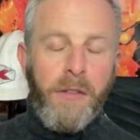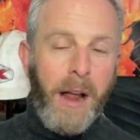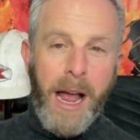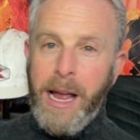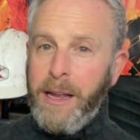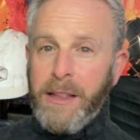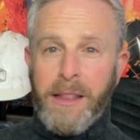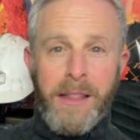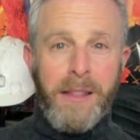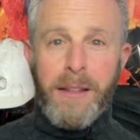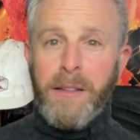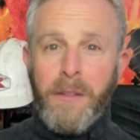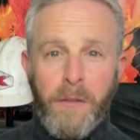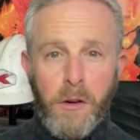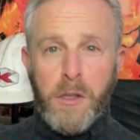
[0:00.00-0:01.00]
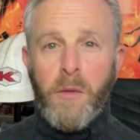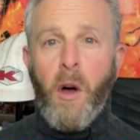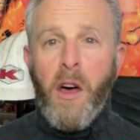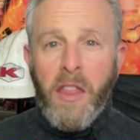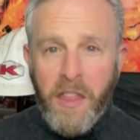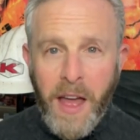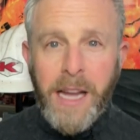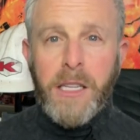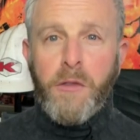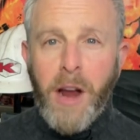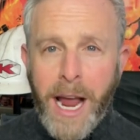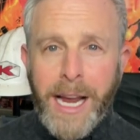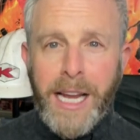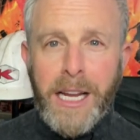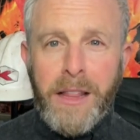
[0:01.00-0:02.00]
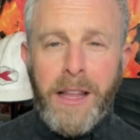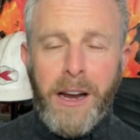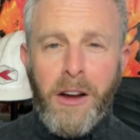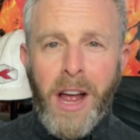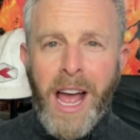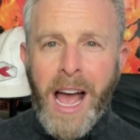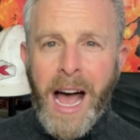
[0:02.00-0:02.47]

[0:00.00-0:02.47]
Hey, first of all, thanks for hanging in there.